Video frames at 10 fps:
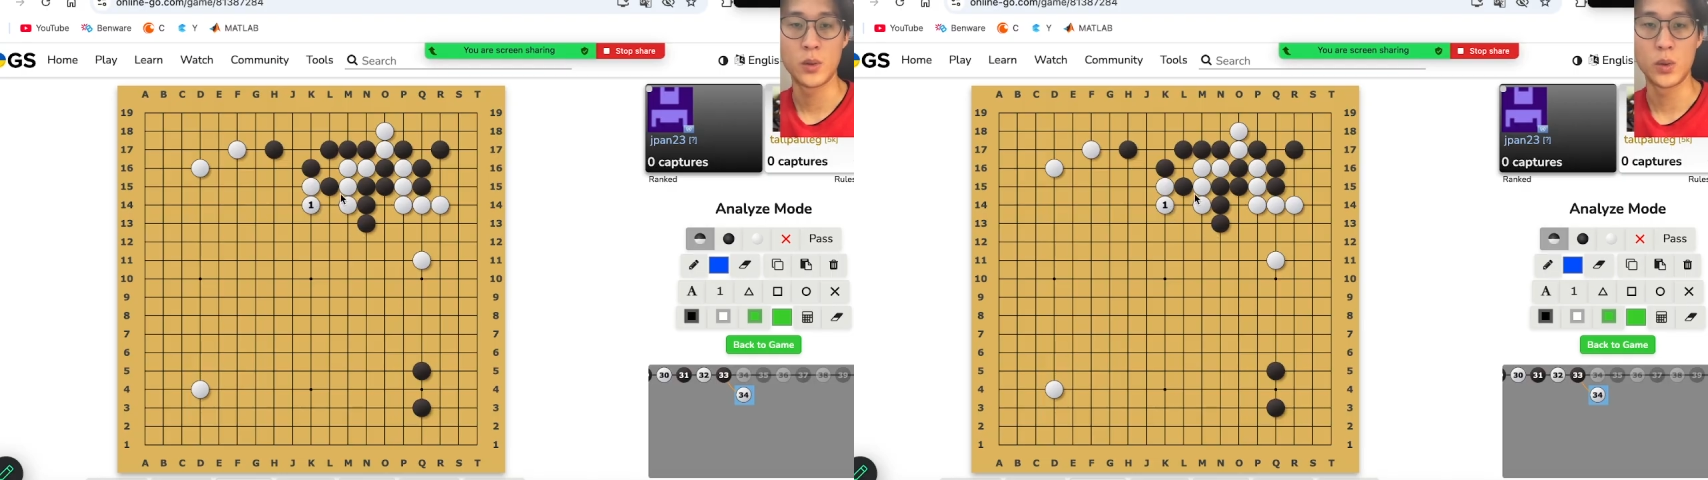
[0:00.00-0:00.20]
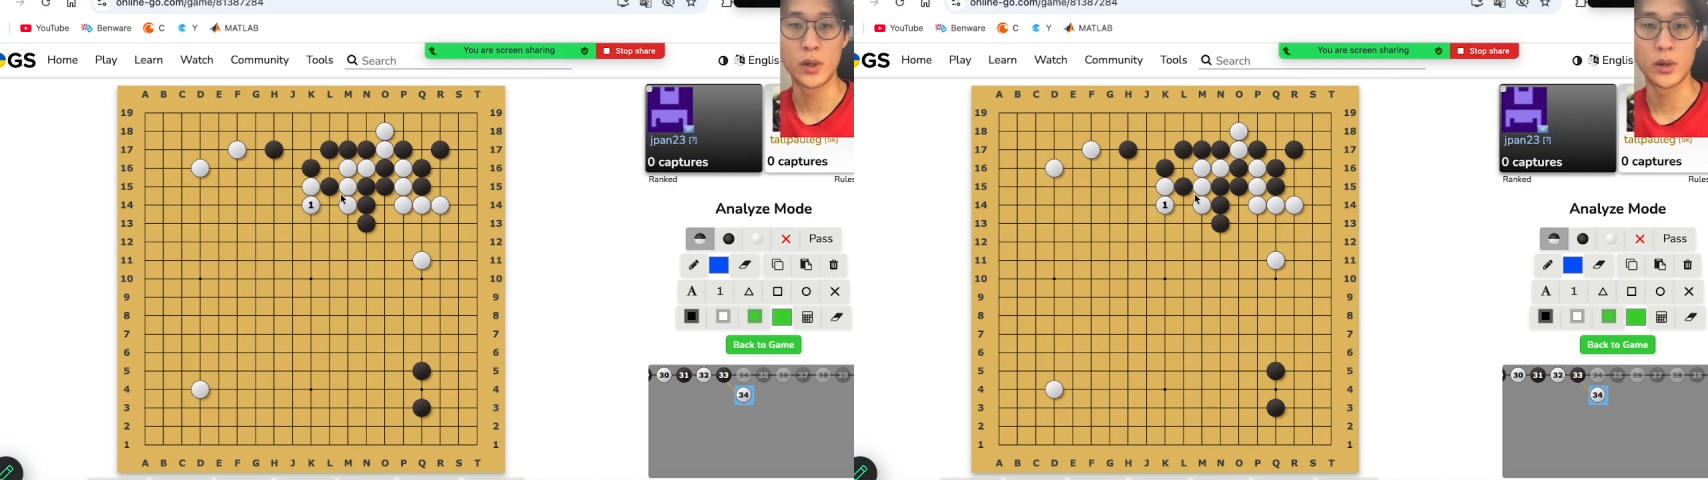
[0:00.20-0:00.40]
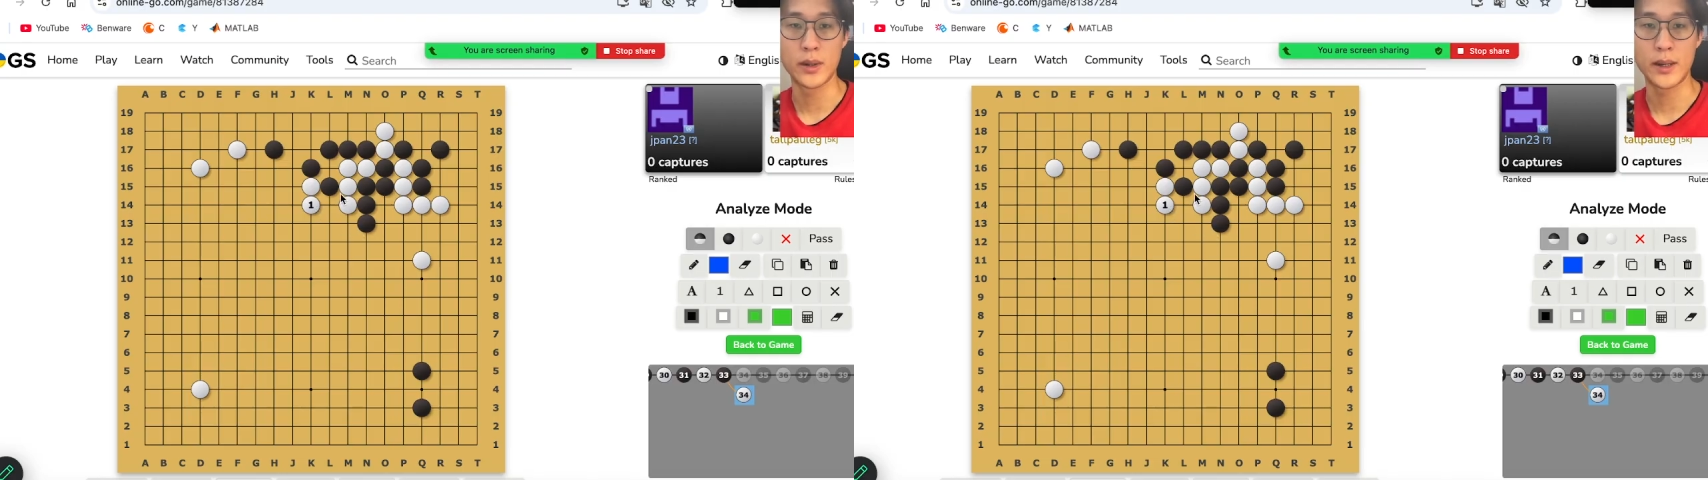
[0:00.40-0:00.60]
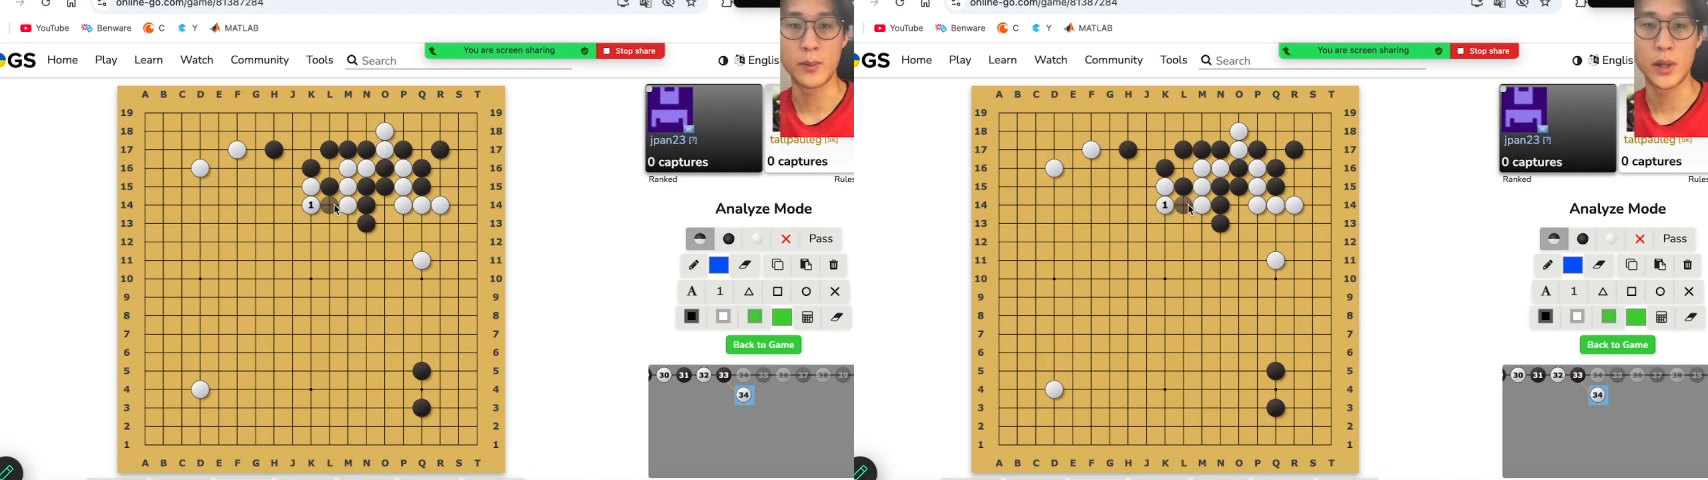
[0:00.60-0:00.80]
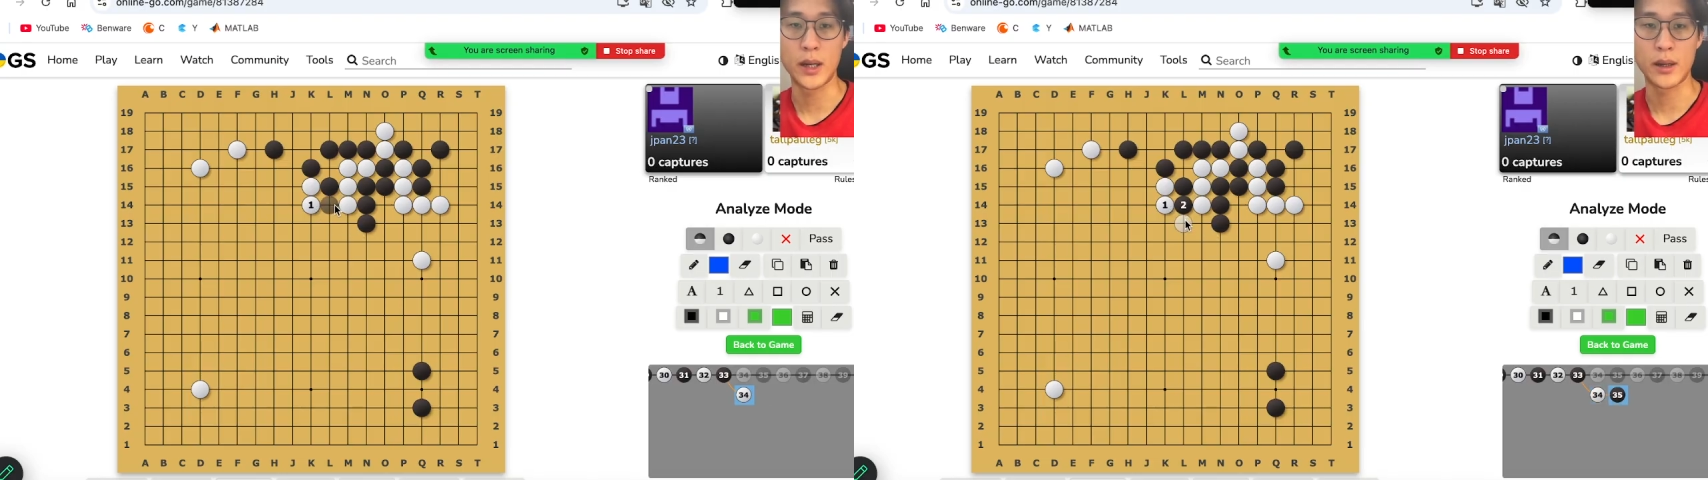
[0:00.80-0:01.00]
wouldn't
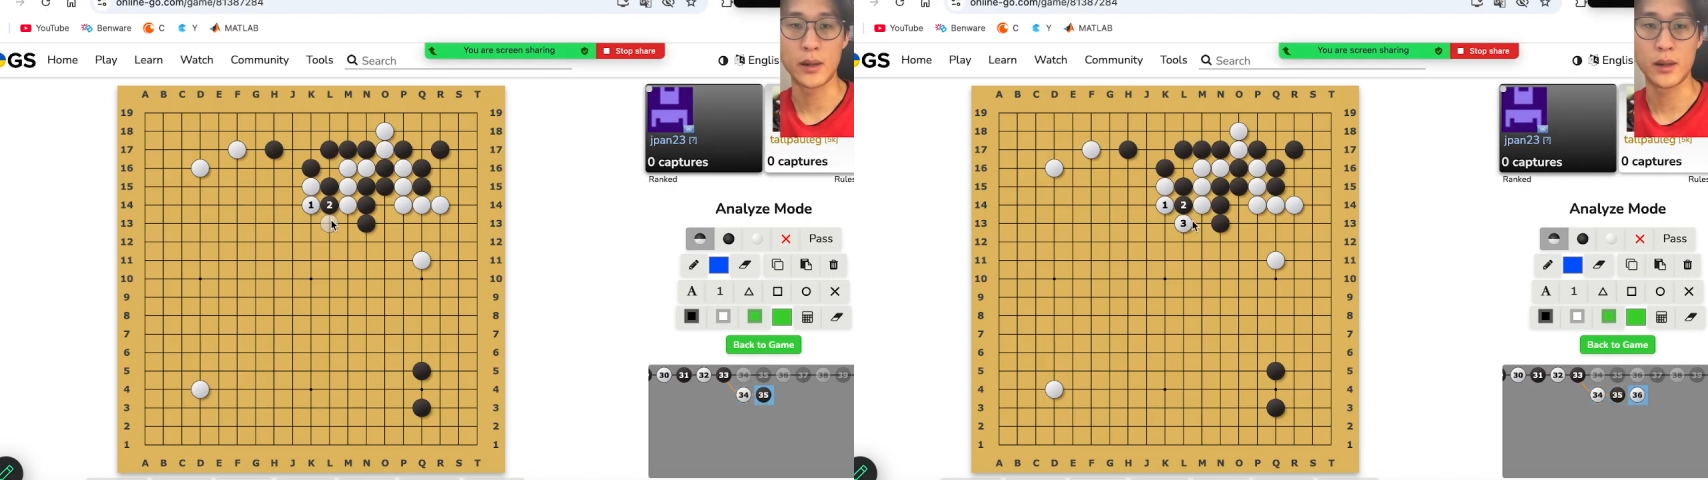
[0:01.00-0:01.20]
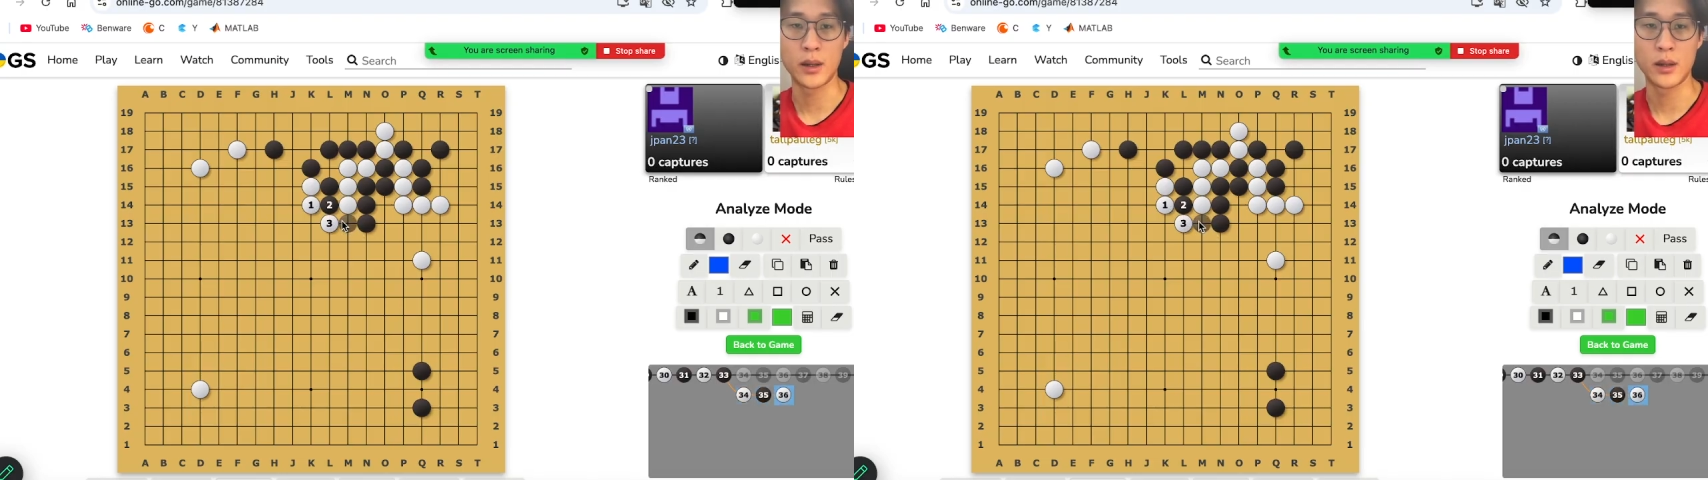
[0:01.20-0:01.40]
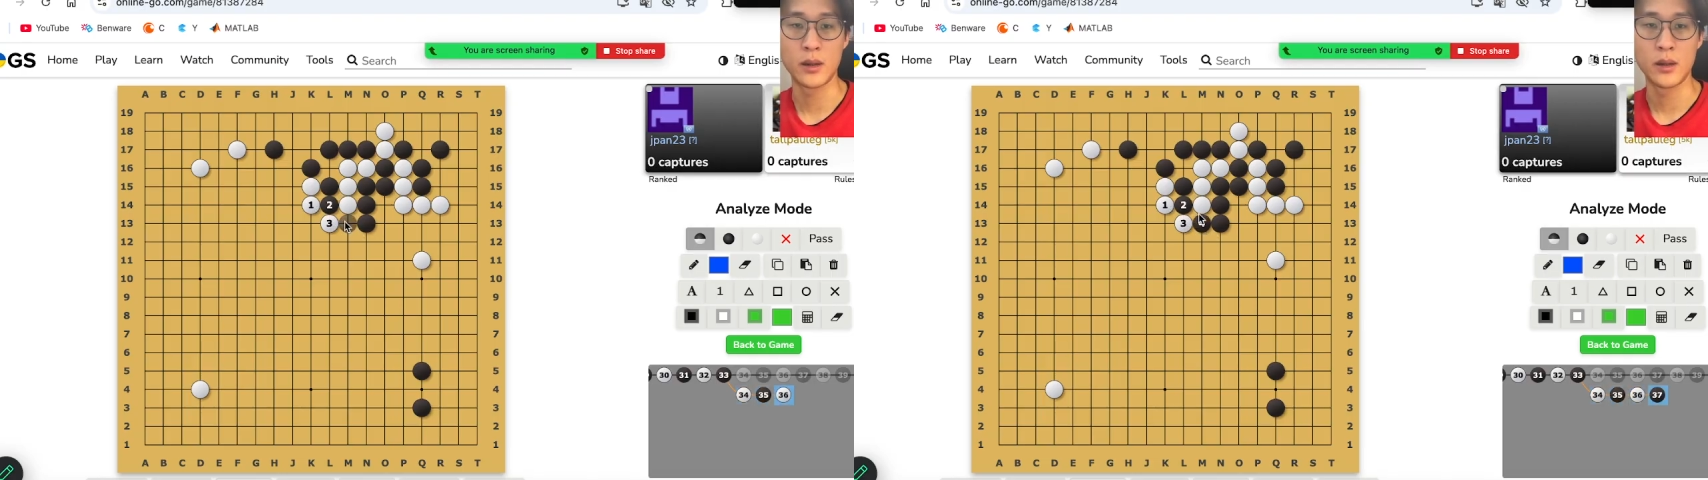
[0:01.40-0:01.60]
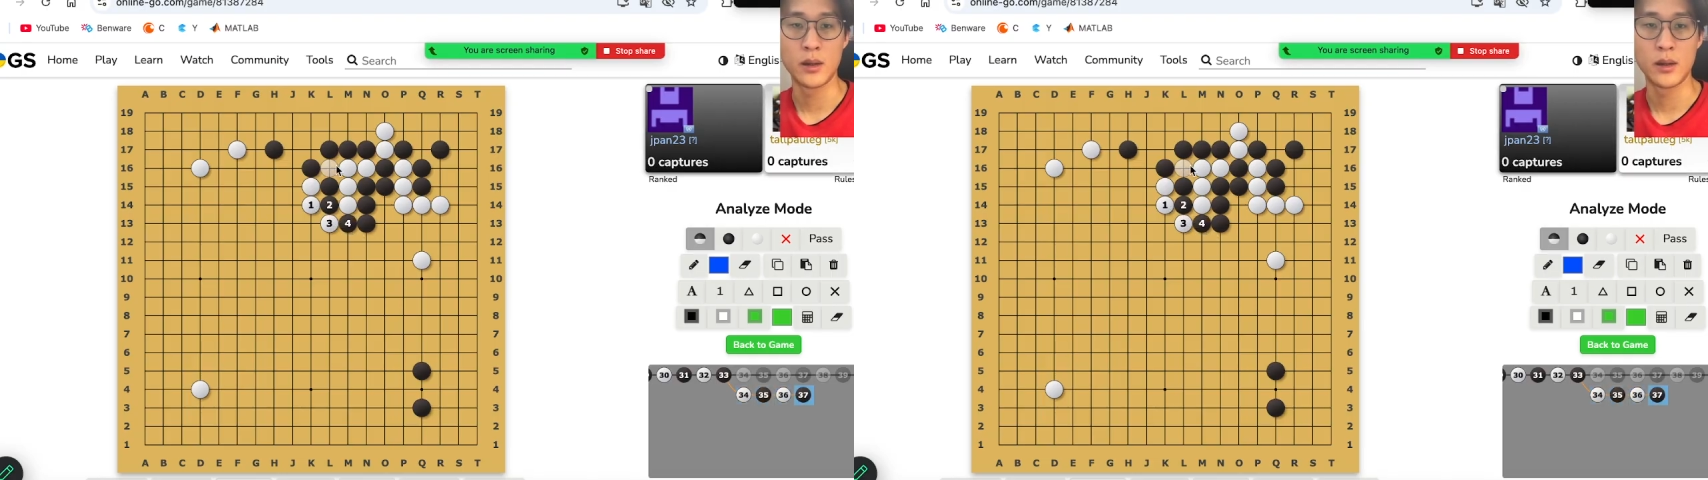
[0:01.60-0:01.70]
get black anything.